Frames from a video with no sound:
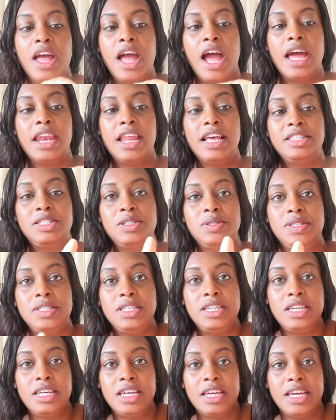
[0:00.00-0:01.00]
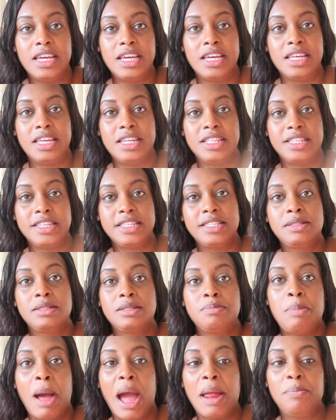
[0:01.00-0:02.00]
And as you see, this
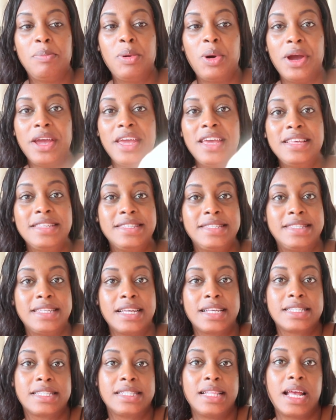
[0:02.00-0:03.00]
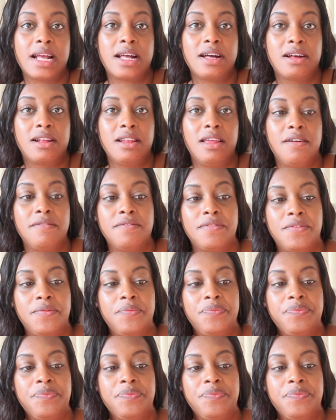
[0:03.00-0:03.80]
bad boy sticks like a glove.